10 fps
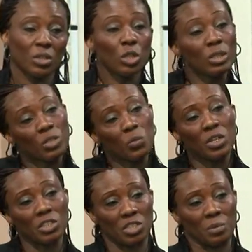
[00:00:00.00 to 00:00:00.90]
you lead
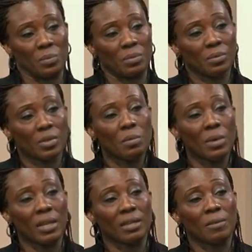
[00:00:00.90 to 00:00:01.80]
worship.
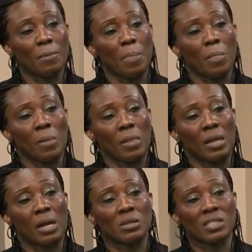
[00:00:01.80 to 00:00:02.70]
Amen.
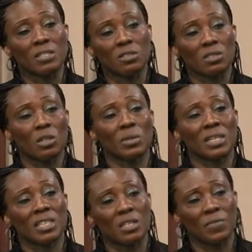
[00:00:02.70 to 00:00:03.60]
I was saying to someone, I
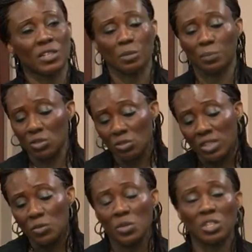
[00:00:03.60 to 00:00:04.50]
said, if you are supposed to
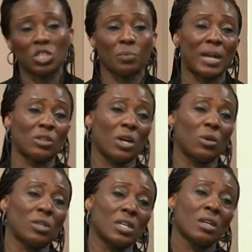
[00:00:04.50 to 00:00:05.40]
lead worship and you are
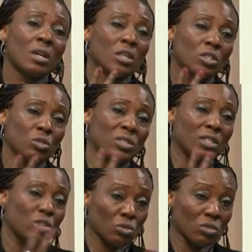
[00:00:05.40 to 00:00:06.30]
only to
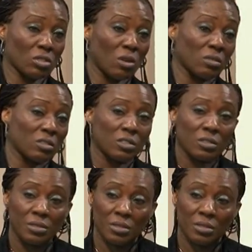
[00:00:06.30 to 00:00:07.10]
take 2 songs,